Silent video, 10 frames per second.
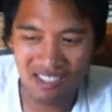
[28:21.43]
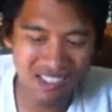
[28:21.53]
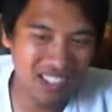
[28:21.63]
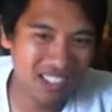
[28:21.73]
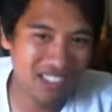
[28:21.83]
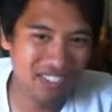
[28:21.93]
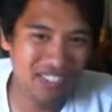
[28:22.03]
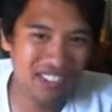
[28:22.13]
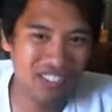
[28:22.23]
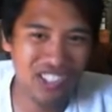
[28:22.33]
one of the
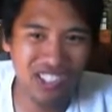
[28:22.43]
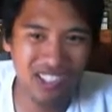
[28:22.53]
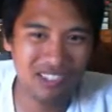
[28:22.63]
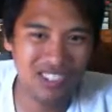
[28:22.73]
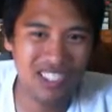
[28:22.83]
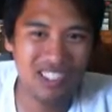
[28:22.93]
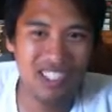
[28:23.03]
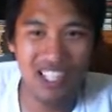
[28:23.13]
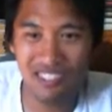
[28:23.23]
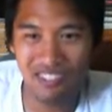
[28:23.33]
few UFC
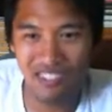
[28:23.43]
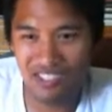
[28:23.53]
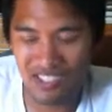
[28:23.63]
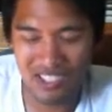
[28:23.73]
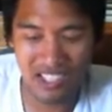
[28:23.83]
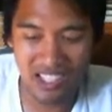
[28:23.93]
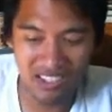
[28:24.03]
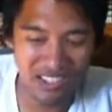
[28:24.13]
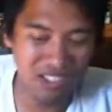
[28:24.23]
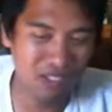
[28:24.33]
lifers, you
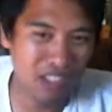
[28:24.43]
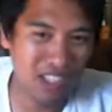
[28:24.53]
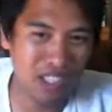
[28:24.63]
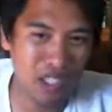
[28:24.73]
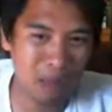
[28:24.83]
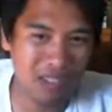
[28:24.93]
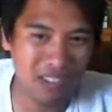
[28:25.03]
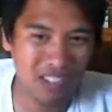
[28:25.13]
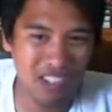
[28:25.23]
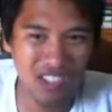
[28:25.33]
know, he'll win a
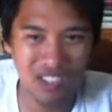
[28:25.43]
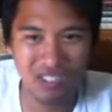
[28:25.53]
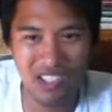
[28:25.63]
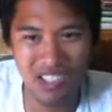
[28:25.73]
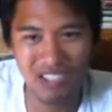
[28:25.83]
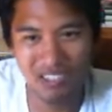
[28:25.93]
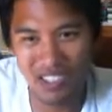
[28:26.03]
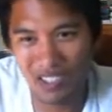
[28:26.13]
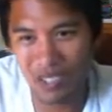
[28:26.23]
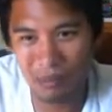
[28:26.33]
couple, lose one,
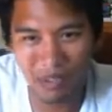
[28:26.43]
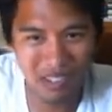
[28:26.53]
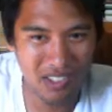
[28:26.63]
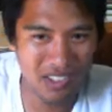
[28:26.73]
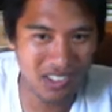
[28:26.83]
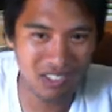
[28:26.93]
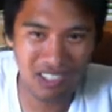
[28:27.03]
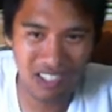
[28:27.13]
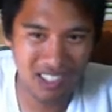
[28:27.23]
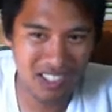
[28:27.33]
win a couple, lose
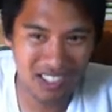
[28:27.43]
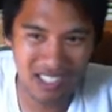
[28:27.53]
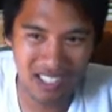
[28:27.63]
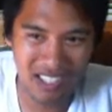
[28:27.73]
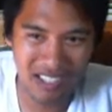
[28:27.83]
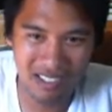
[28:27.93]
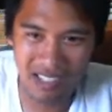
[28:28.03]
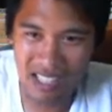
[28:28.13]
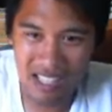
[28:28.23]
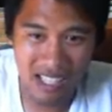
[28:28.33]
one, you know.
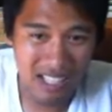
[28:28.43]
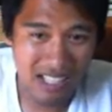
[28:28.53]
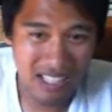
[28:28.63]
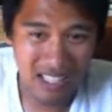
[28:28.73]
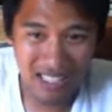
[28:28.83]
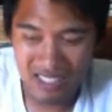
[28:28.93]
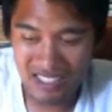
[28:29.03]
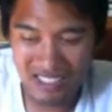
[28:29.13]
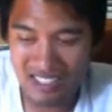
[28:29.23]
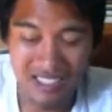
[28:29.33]

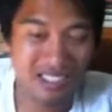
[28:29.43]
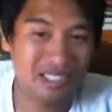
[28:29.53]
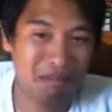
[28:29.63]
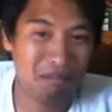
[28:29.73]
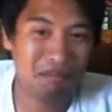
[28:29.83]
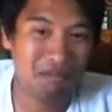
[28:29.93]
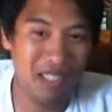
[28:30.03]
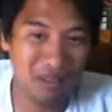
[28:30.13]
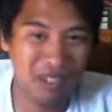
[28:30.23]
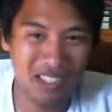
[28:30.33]
Yeah, that's
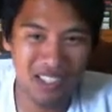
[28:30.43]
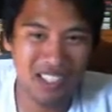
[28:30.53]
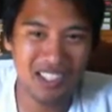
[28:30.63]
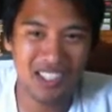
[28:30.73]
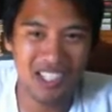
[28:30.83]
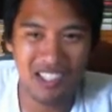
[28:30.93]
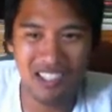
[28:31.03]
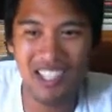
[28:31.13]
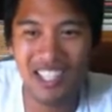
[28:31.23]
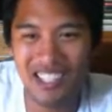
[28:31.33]
him in a
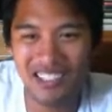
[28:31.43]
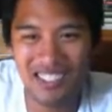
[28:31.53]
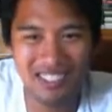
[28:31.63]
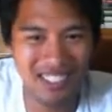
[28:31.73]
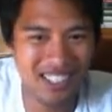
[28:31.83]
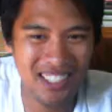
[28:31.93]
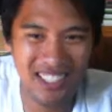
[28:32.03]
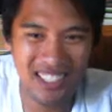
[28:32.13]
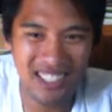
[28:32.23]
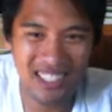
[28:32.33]
nutshell, you know what I mean?
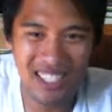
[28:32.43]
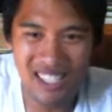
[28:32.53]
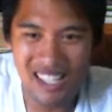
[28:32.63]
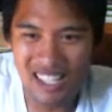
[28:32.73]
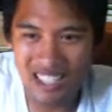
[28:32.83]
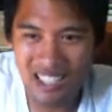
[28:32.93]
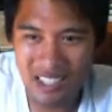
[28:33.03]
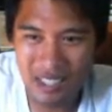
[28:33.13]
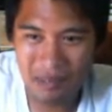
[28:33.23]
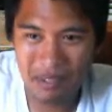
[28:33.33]

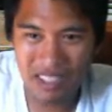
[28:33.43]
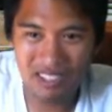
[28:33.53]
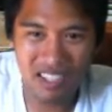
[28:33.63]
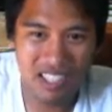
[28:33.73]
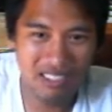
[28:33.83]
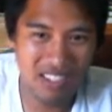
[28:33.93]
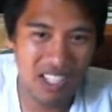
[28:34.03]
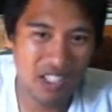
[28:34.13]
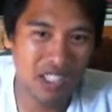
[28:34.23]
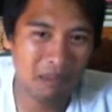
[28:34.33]
Um, next, right after
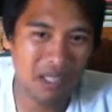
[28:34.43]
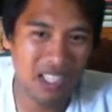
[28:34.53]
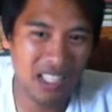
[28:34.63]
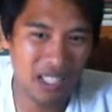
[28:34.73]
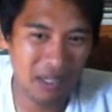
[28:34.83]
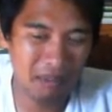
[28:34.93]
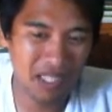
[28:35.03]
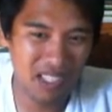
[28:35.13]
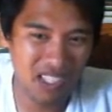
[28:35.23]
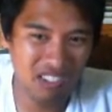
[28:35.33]
that, Tim Elliott
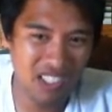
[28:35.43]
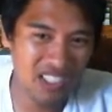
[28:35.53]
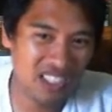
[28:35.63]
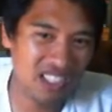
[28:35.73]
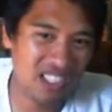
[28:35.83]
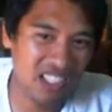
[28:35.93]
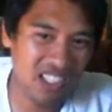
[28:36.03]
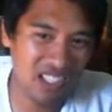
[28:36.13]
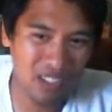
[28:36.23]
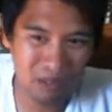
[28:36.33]
beat Luis
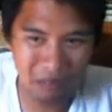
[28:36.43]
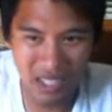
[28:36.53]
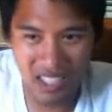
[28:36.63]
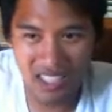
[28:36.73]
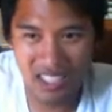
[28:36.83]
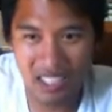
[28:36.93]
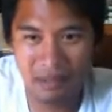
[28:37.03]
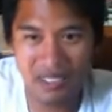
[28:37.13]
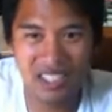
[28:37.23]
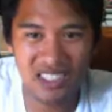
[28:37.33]
Gaudinot by
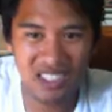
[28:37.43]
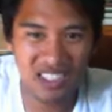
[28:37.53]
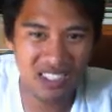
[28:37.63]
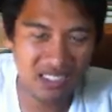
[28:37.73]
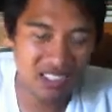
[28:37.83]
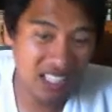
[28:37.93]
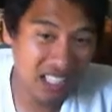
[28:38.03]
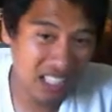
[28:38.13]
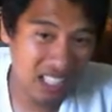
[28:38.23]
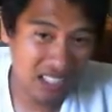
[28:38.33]
unanimous decision.
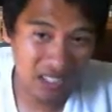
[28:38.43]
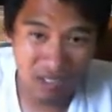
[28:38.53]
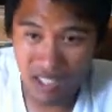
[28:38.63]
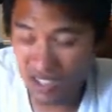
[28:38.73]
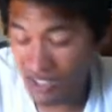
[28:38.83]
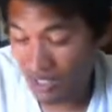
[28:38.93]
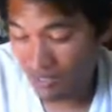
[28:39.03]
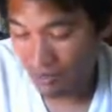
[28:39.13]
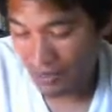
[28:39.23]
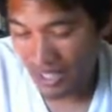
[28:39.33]
Great
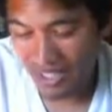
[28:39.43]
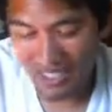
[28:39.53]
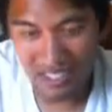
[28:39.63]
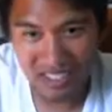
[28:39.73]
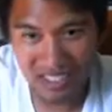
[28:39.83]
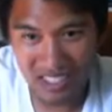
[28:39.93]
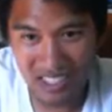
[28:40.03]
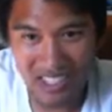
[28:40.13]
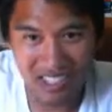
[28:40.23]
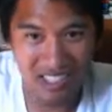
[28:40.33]
stuff from Elliott. This
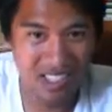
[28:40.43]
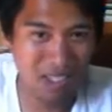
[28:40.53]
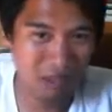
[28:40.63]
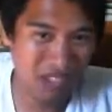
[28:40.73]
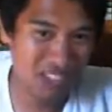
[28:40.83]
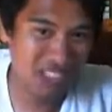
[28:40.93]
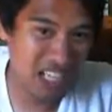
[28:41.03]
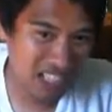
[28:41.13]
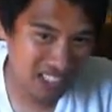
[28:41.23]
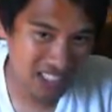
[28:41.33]
guy is not the most
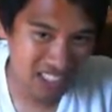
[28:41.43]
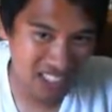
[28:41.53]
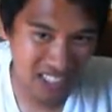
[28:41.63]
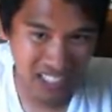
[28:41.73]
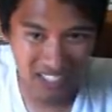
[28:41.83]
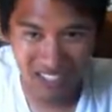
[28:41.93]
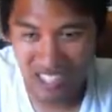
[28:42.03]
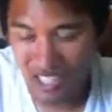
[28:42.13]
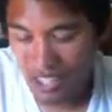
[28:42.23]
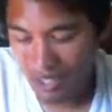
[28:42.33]
technically
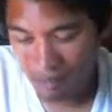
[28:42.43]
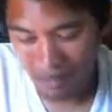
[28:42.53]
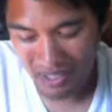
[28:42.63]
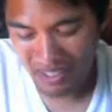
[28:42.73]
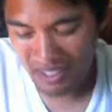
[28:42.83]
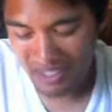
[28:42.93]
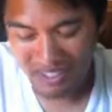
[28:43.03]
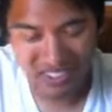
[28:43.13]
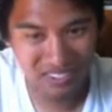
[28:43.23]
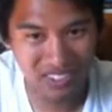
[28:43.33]
sound guy, but
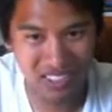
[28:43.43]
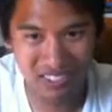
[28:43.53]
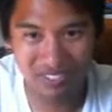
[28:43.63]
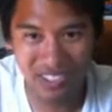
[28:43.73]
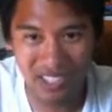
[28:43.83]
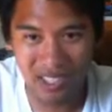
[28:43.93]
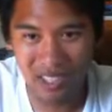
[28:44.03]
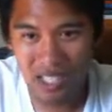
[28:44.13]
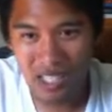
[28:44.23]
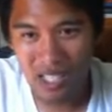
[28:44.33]
on on the feet,